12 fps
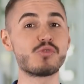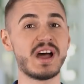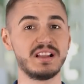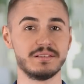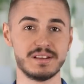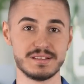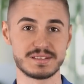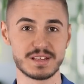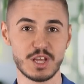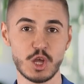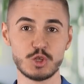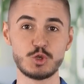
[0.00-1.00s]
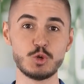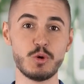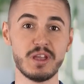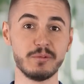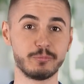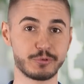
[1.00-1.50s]
relevance to
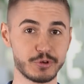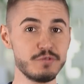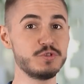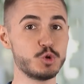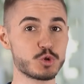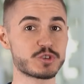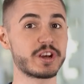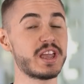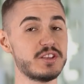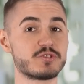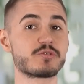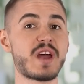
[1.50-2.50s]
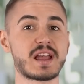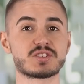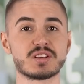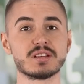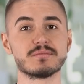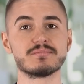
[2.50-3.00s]
improve user
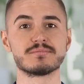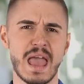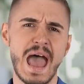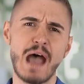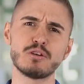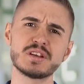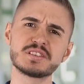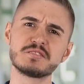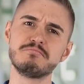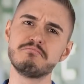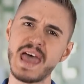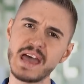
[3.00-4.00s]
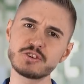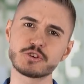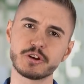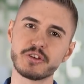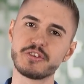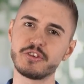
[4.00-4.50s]
interaction. How does it
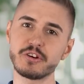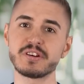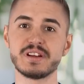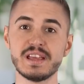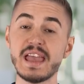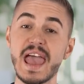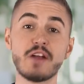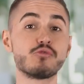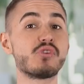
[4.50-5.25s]
measure authority and